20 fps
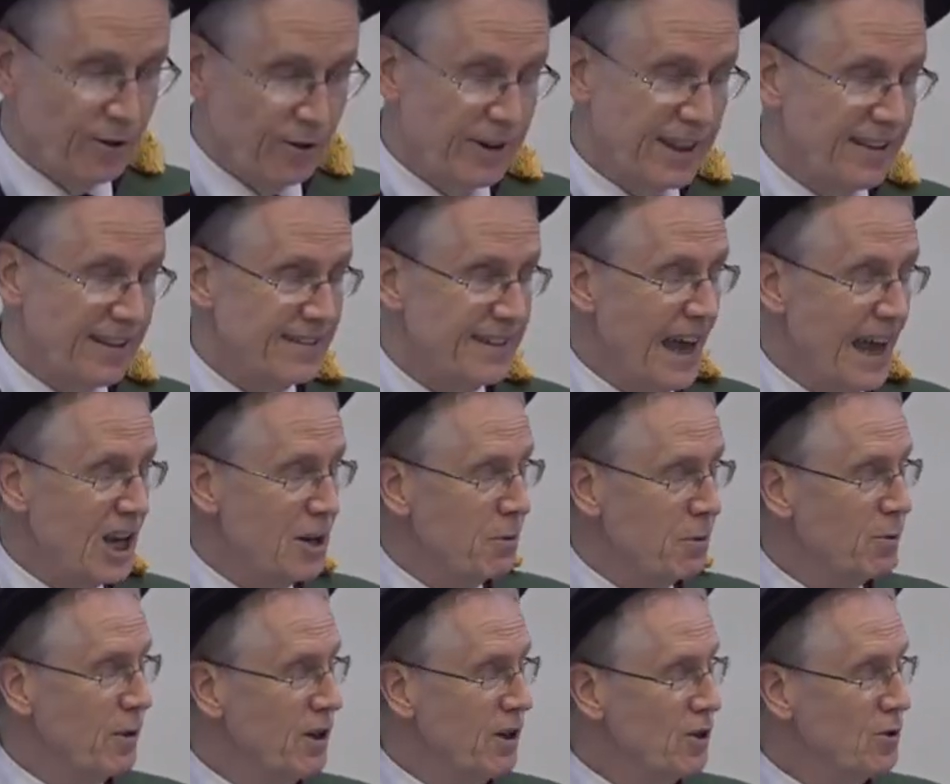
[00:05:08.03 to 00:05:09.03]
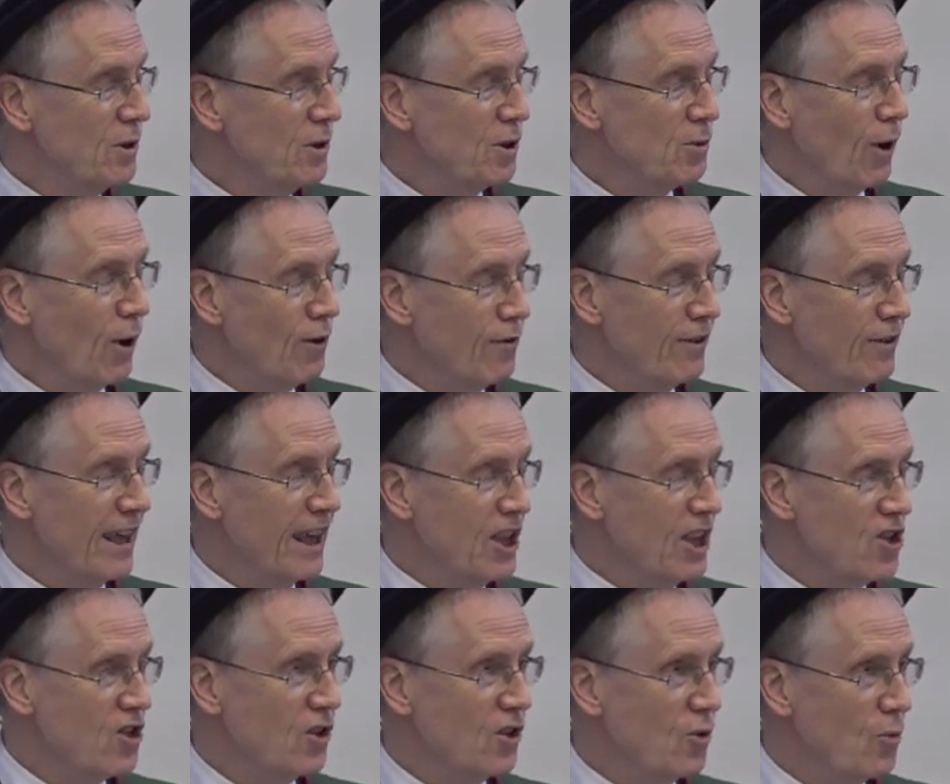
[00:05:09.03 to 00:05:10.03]
the only thing standing between you and
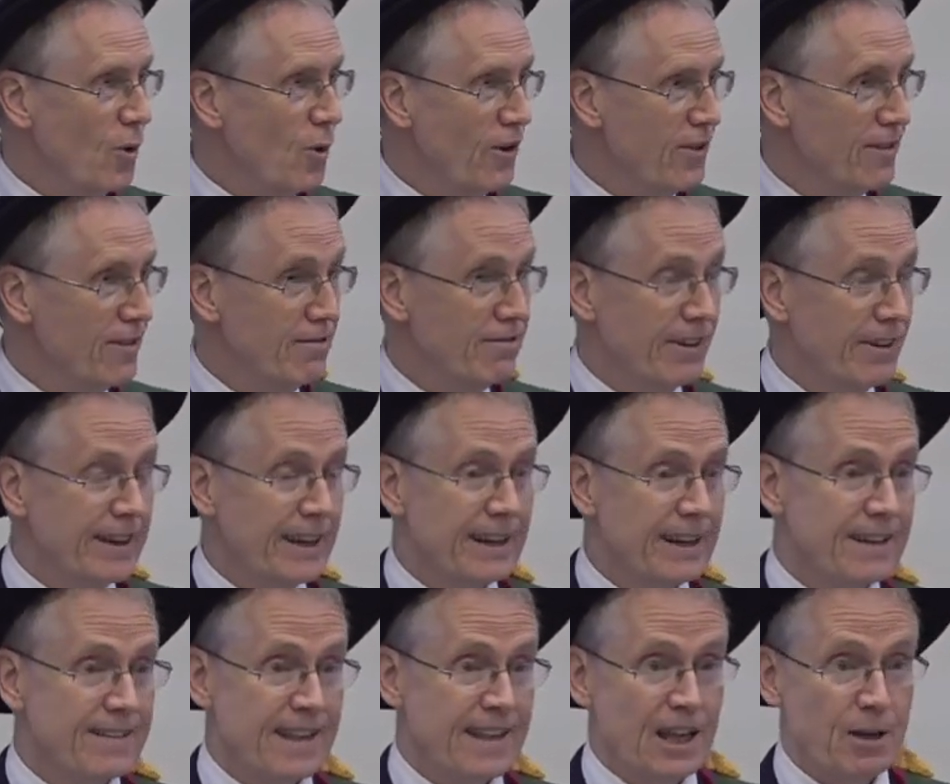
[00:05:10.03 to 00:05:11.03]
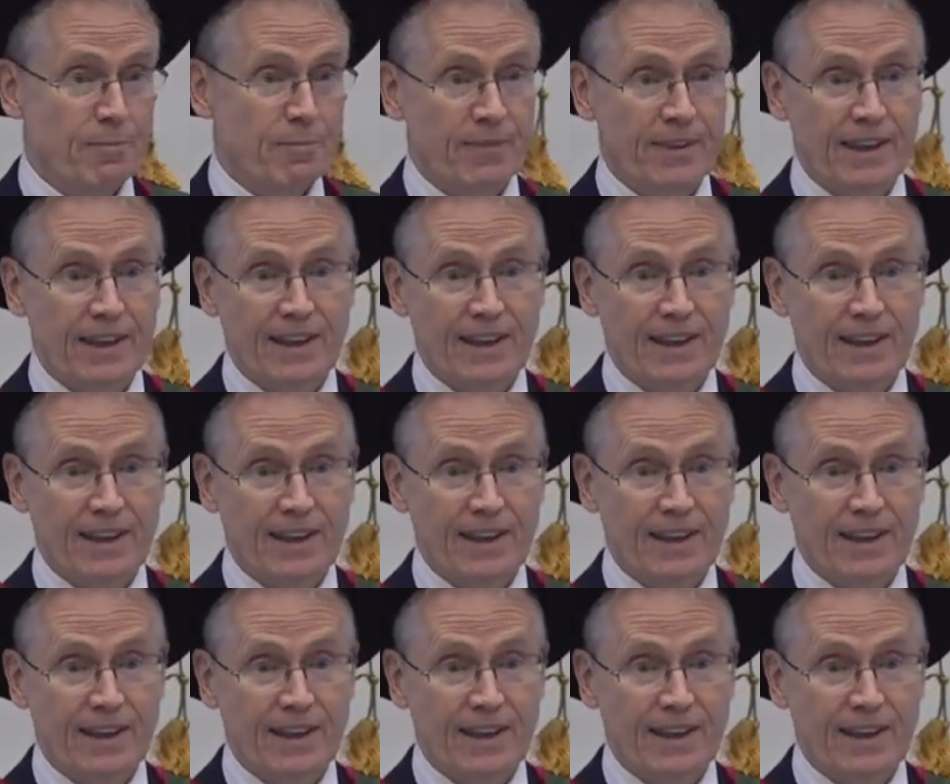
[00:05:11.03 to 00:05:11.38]
qualification was the final exam.